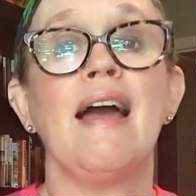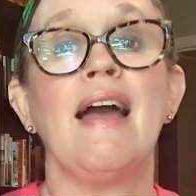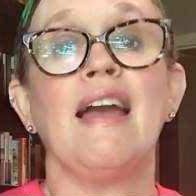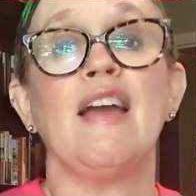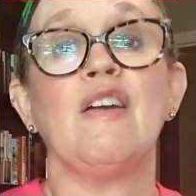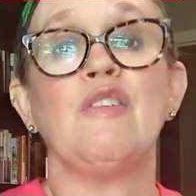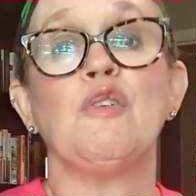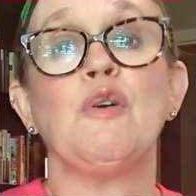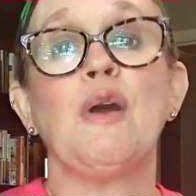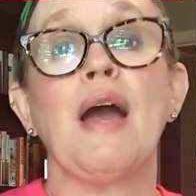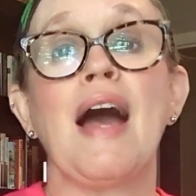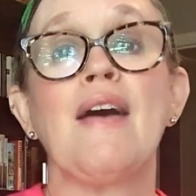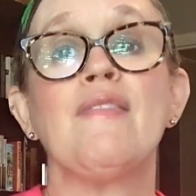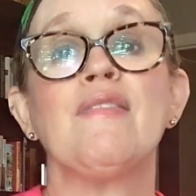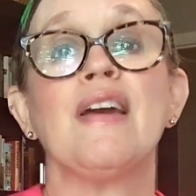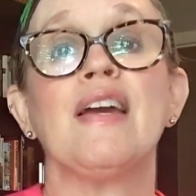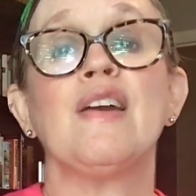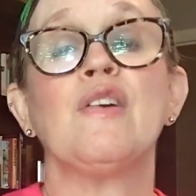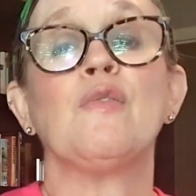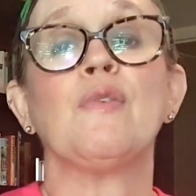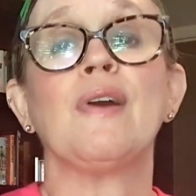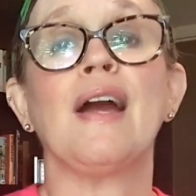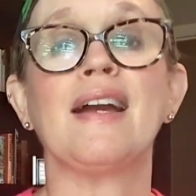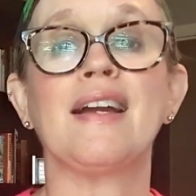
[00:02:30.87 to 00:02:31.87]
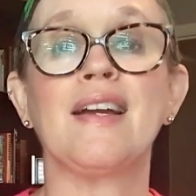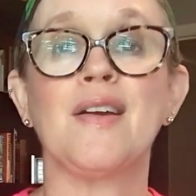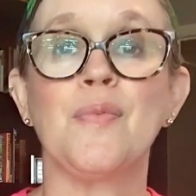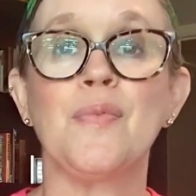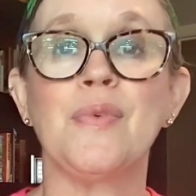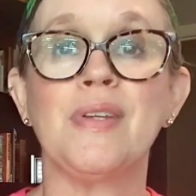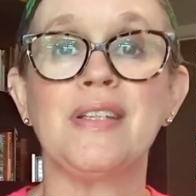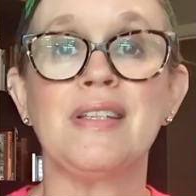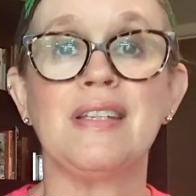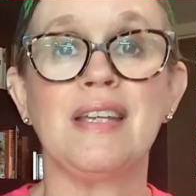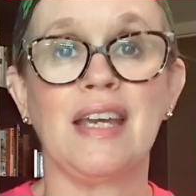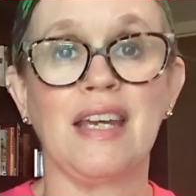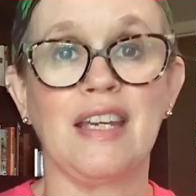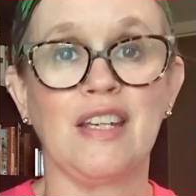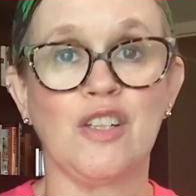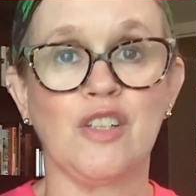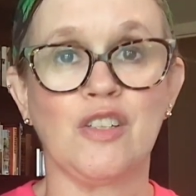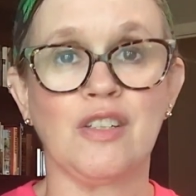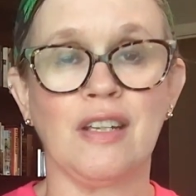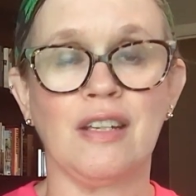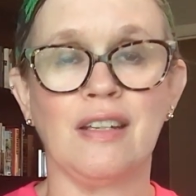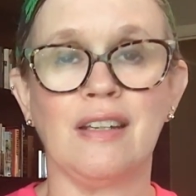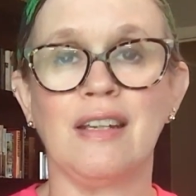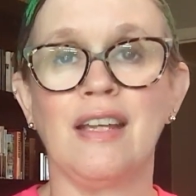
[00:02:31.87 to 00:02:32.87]
If you have a
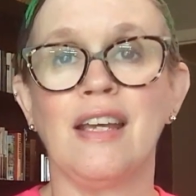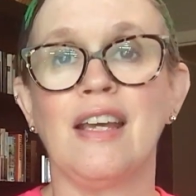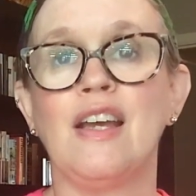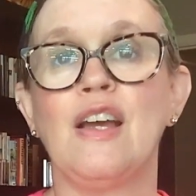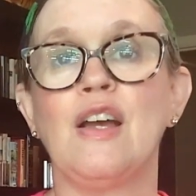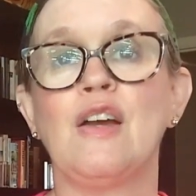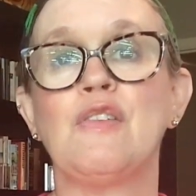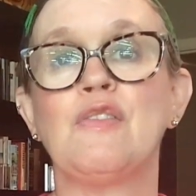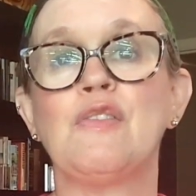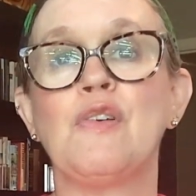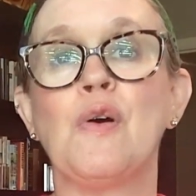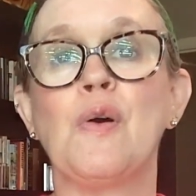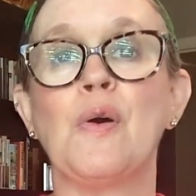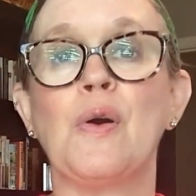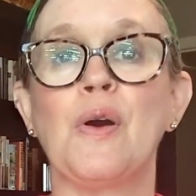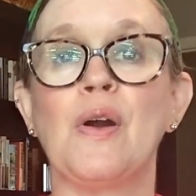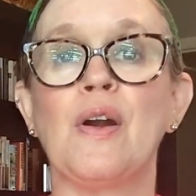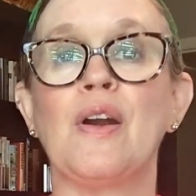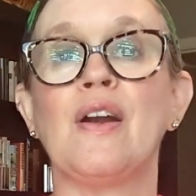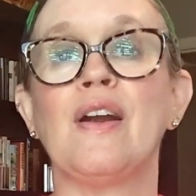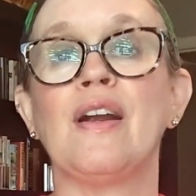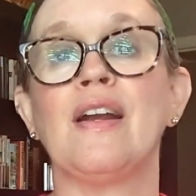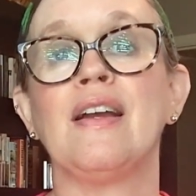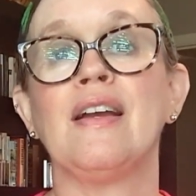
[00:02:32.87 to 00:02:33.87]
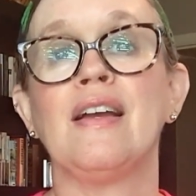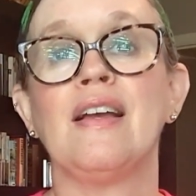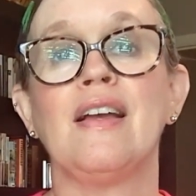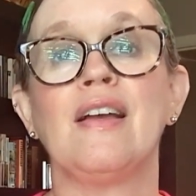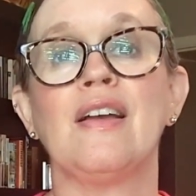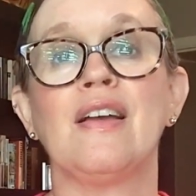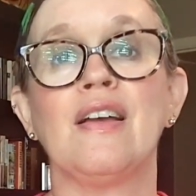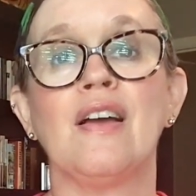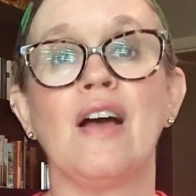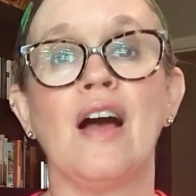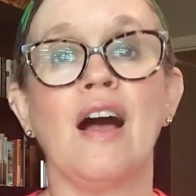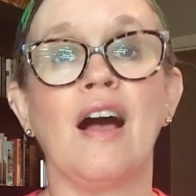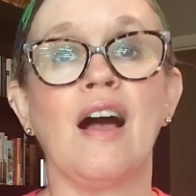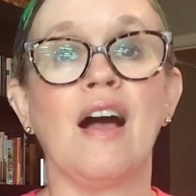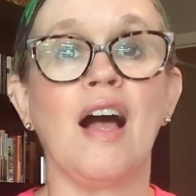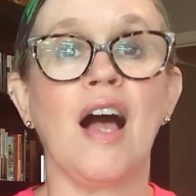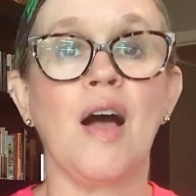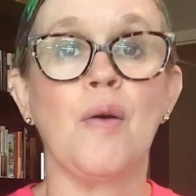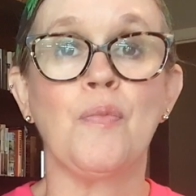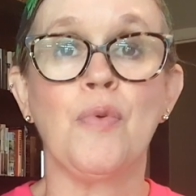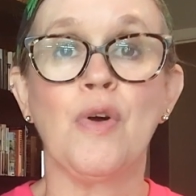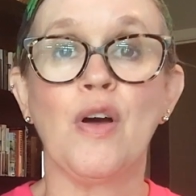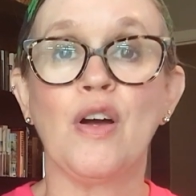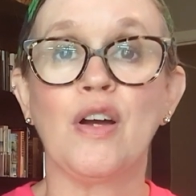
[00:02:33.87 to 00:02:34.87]
recommendation for uh,
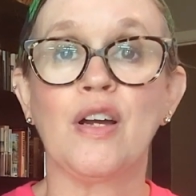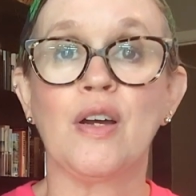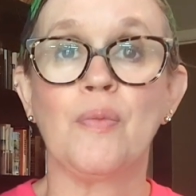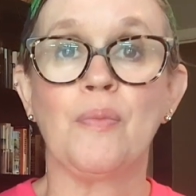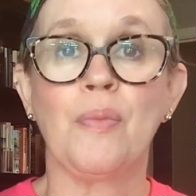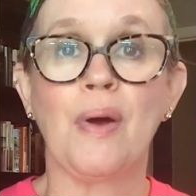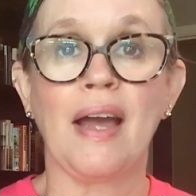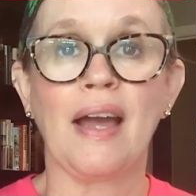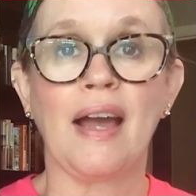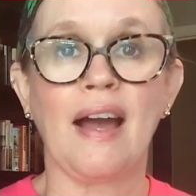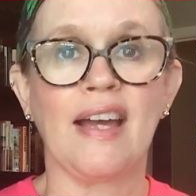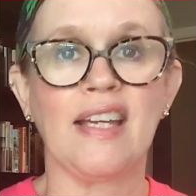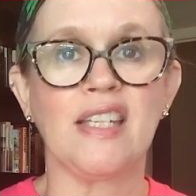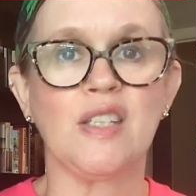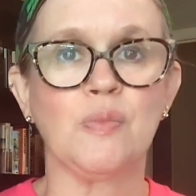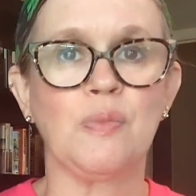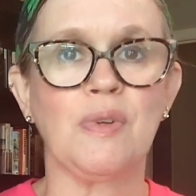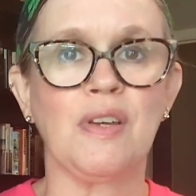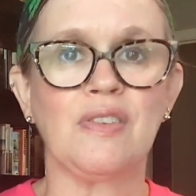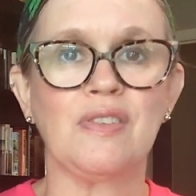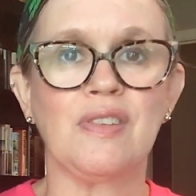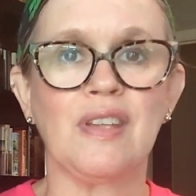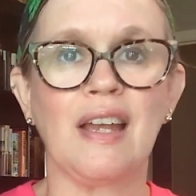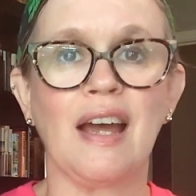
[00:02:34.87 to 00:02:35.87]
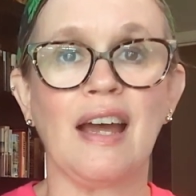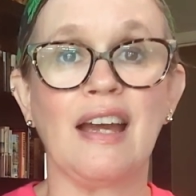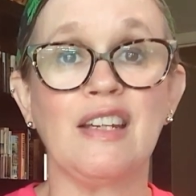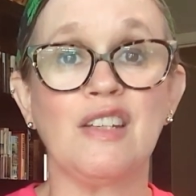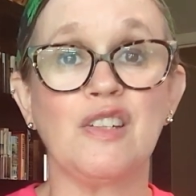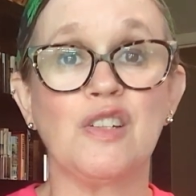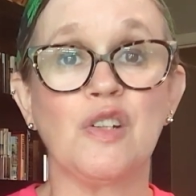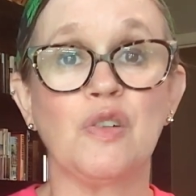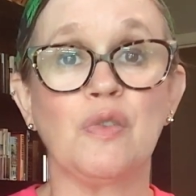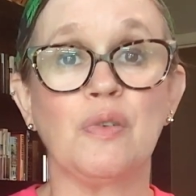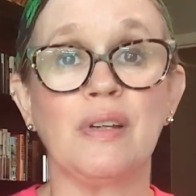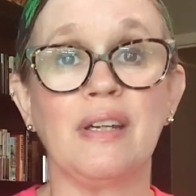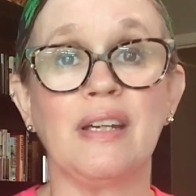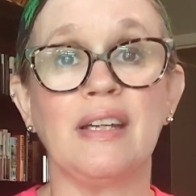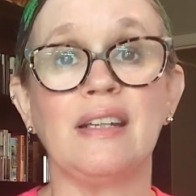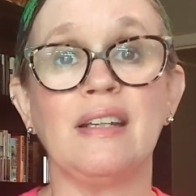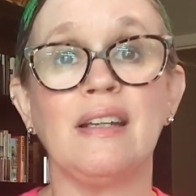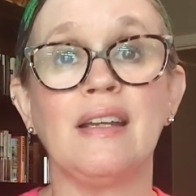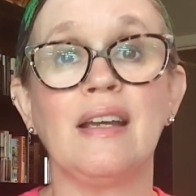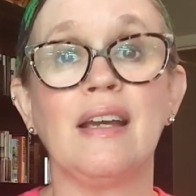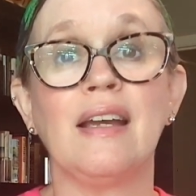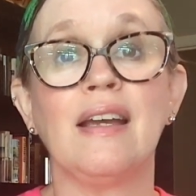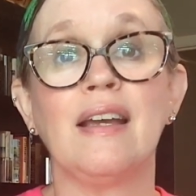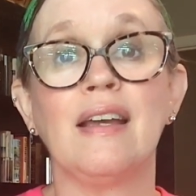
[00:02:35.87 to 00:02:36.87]
a book by Highsmith that I should
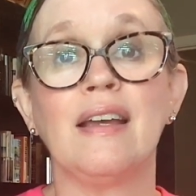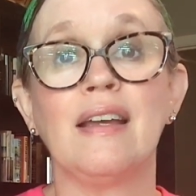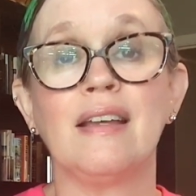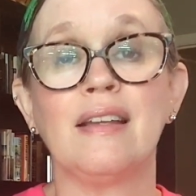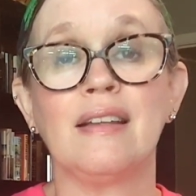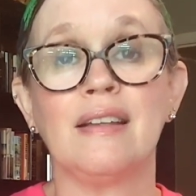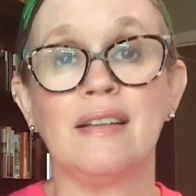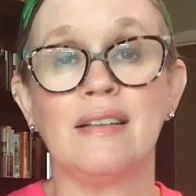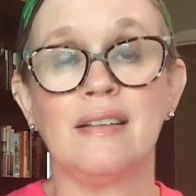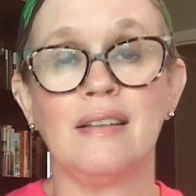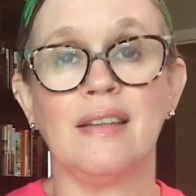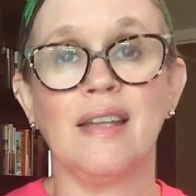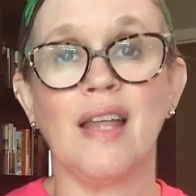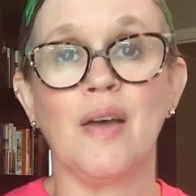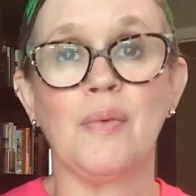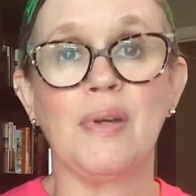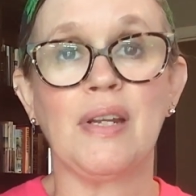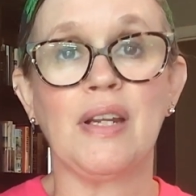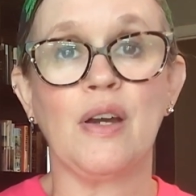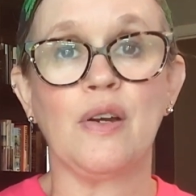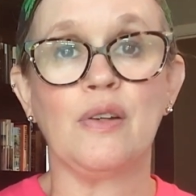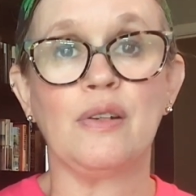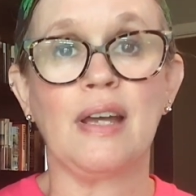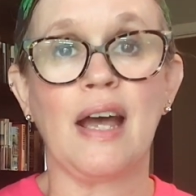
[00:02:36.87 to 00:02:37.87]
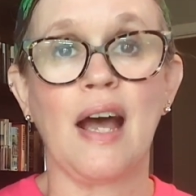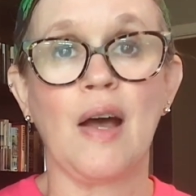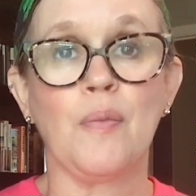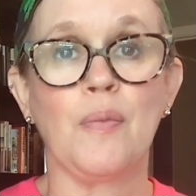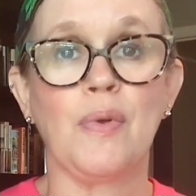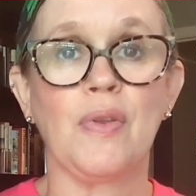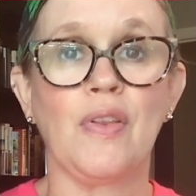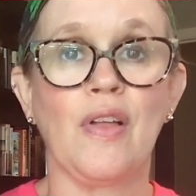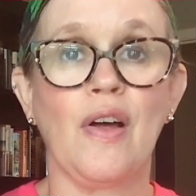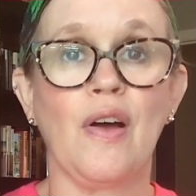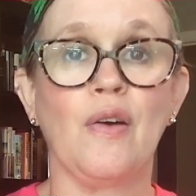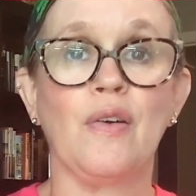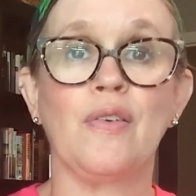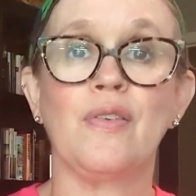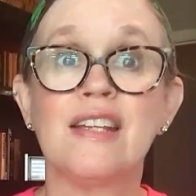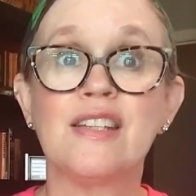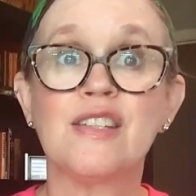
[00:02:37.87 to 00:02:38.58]
read, let me know down below.